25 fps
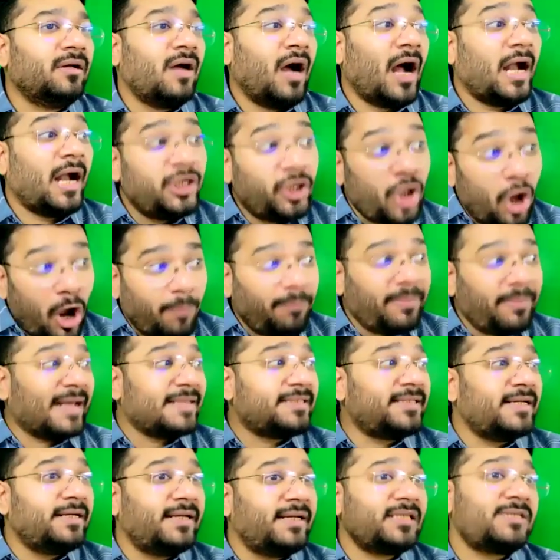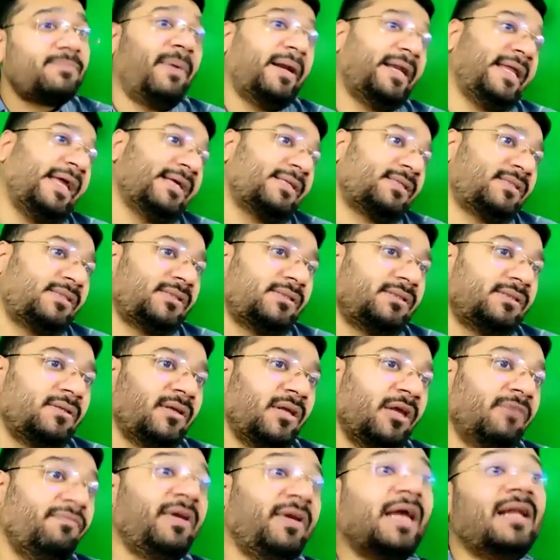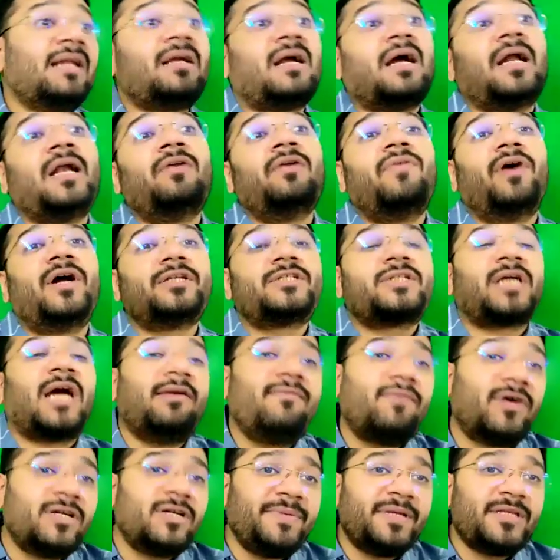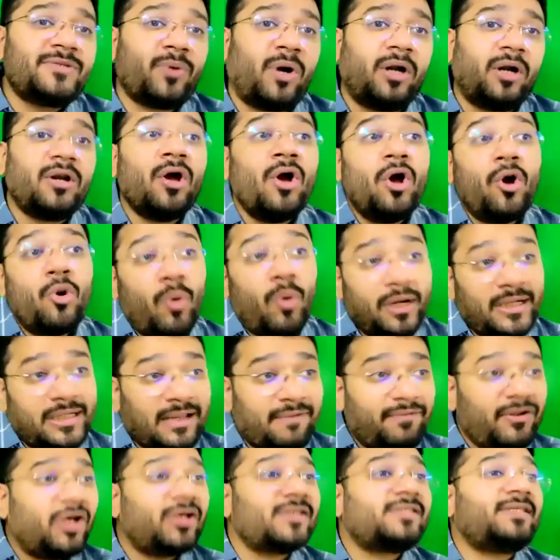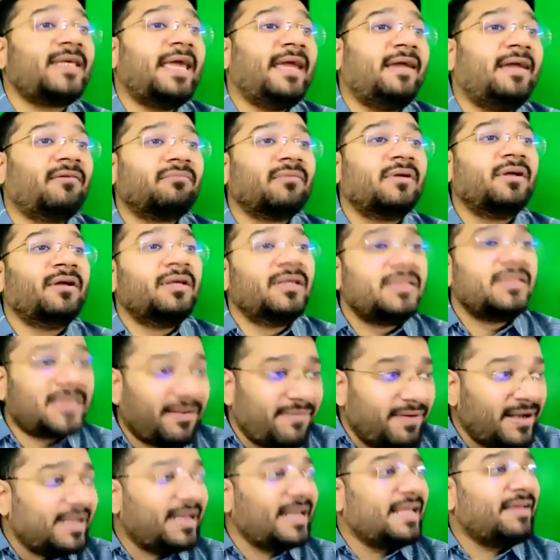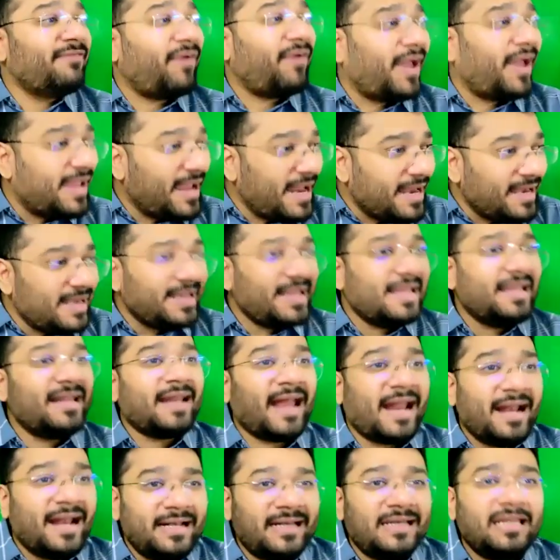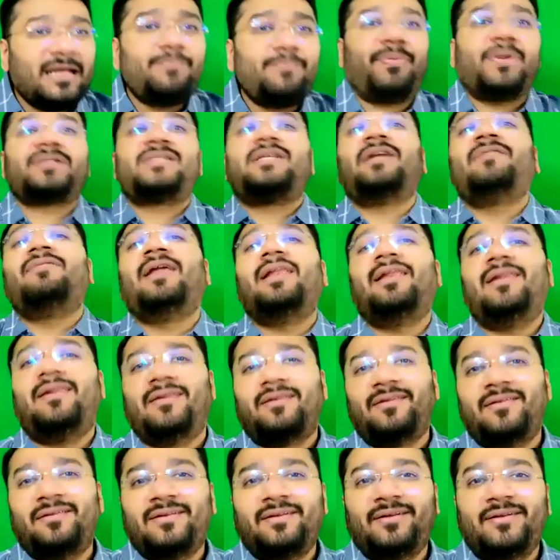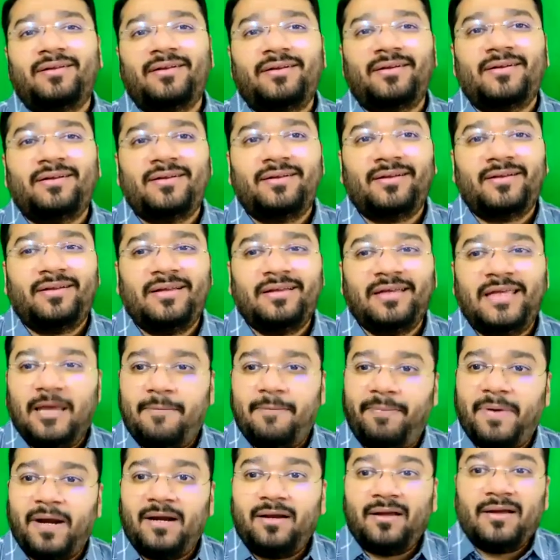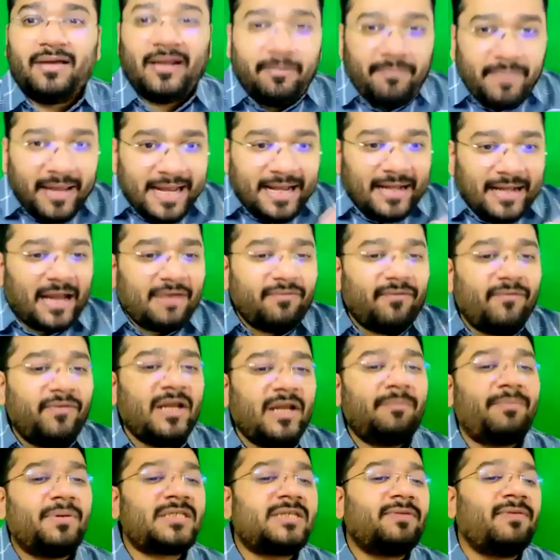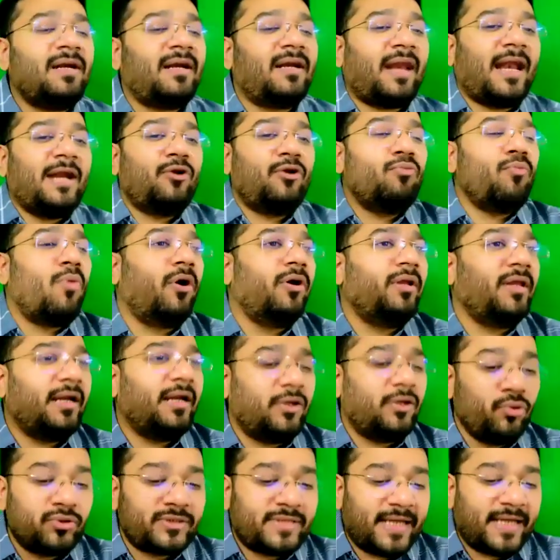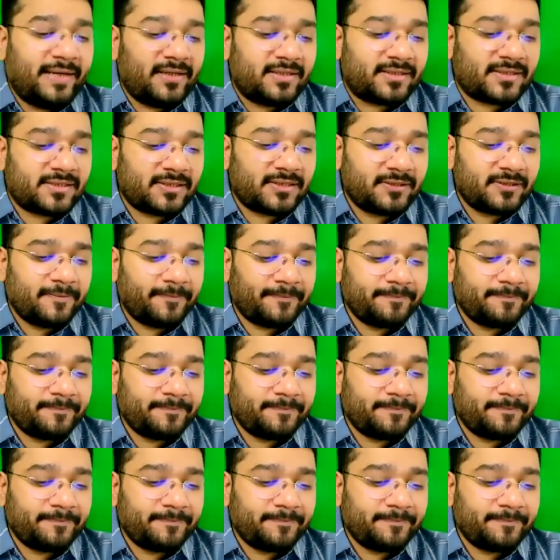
adopt as it is, but yes, we can converge. Converge means what? Whatever you're saying, 75, 80, 90% will keep it. Remaining 10-15% will try to modulate. Who said this?